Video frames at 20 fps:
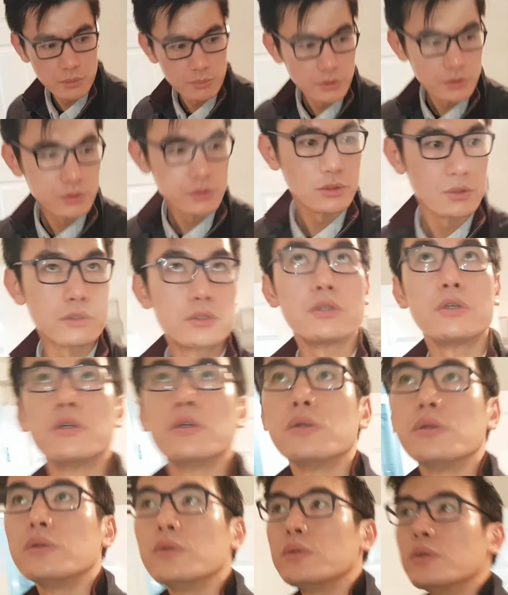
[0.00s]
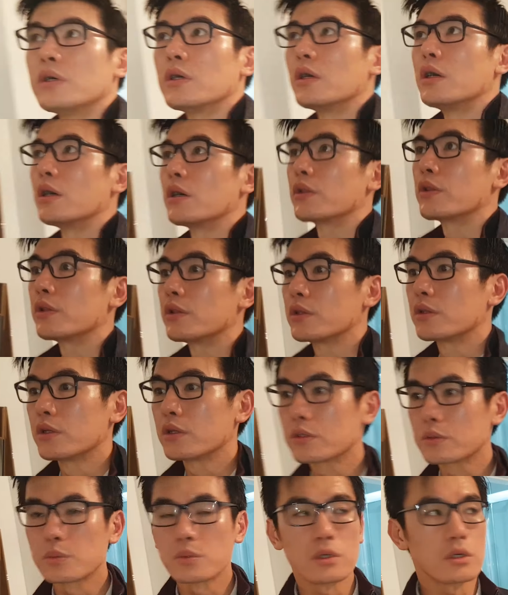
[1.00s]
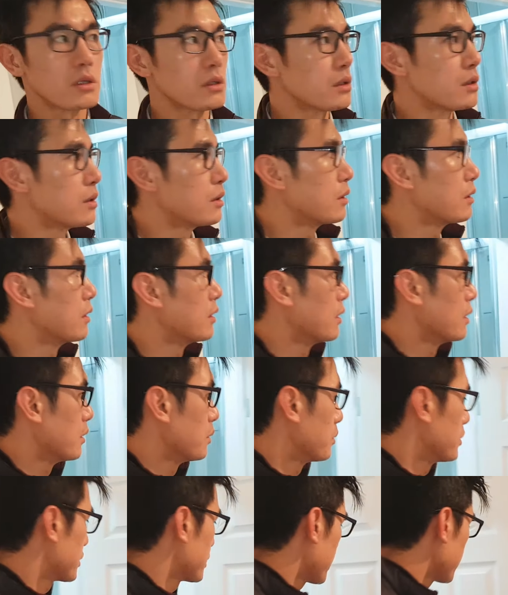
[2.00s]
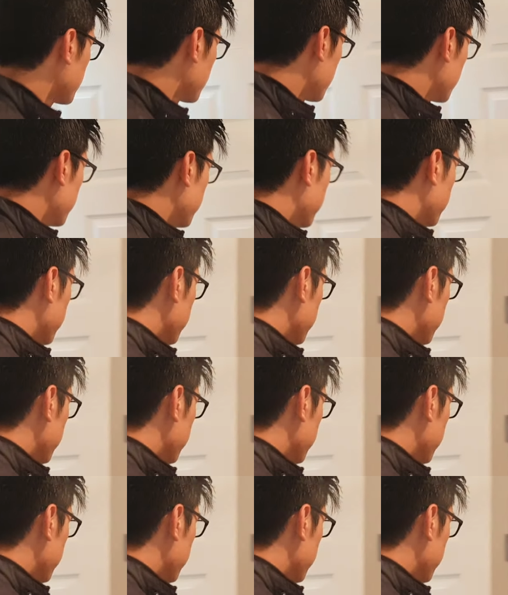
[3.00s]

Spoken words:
number 2. This one was actually